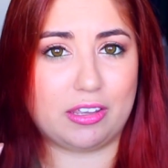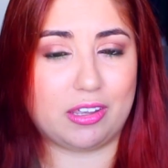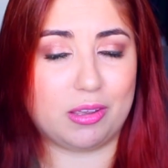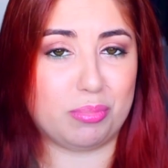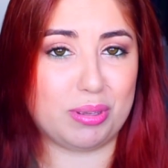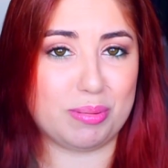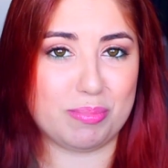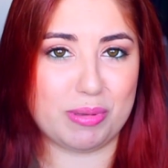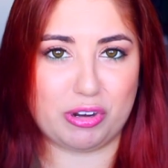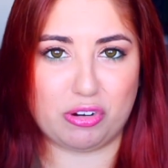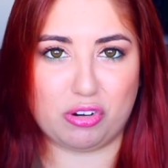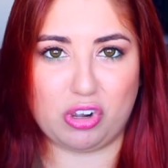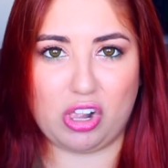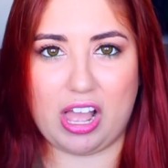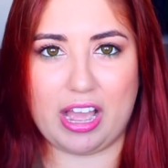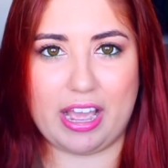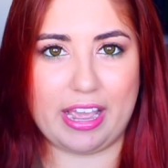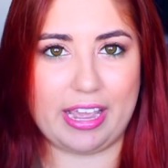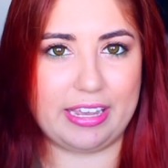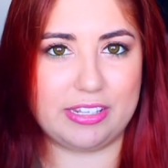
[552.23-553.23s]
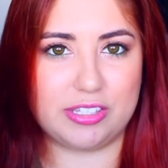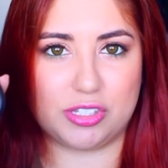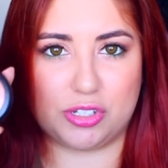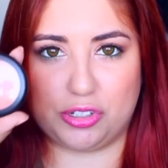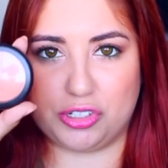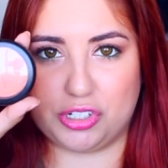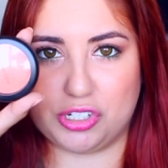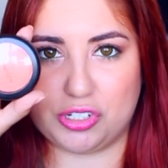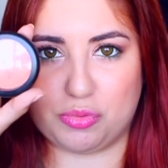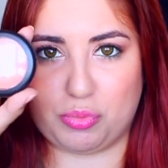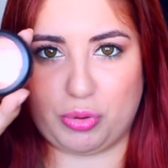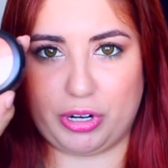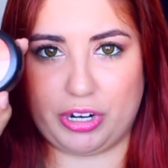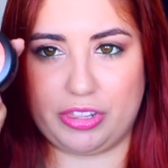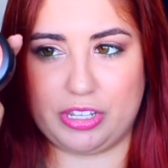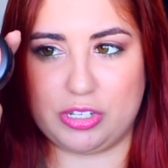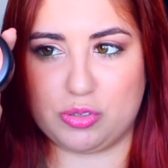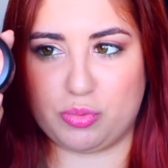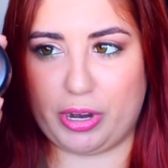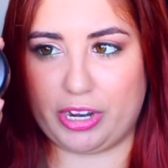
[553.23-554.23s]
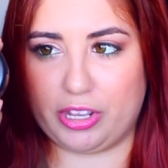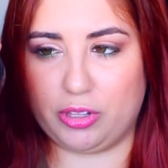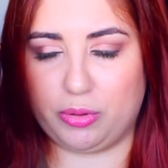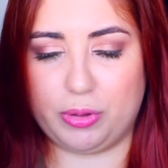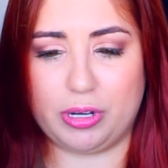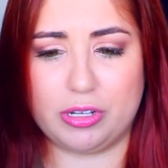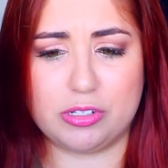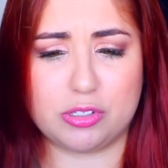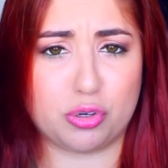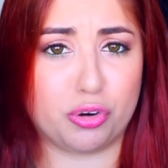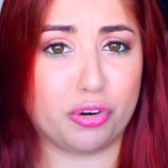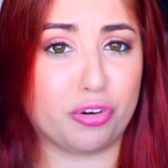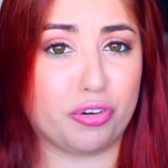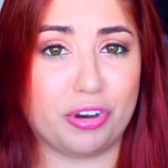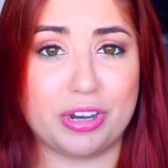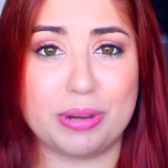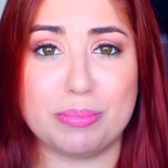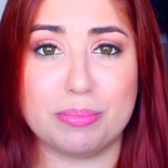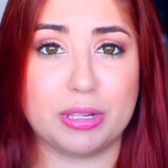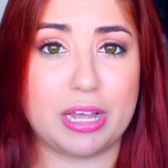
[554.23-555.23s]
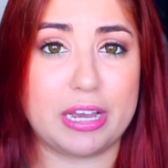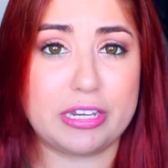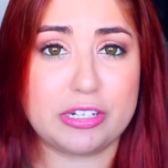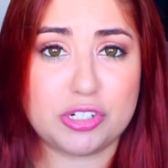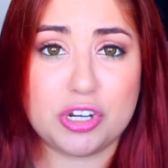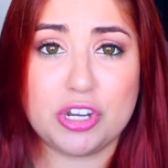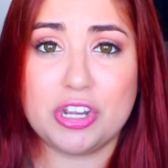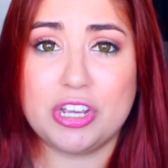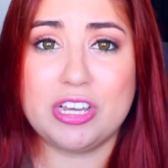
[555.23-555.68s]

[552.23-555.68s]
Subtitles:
It can be mineralized or just one of these regular ones or a cream blush.